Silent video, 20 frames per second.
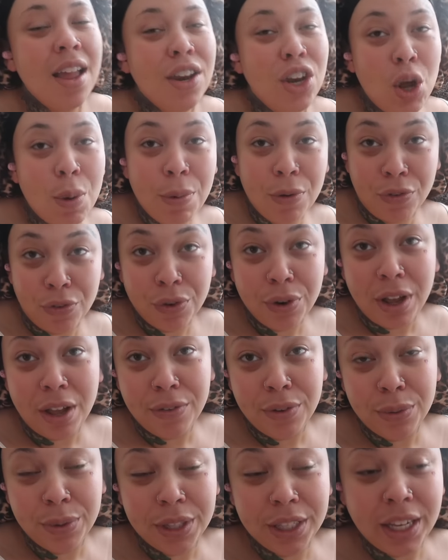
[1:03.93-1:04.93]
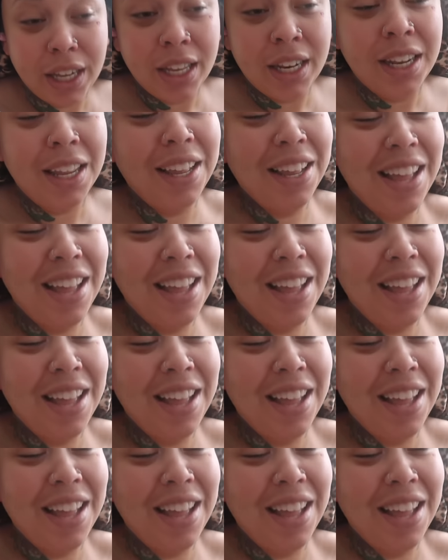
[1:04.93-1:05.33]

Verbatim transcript: No, but for real, I feel really good.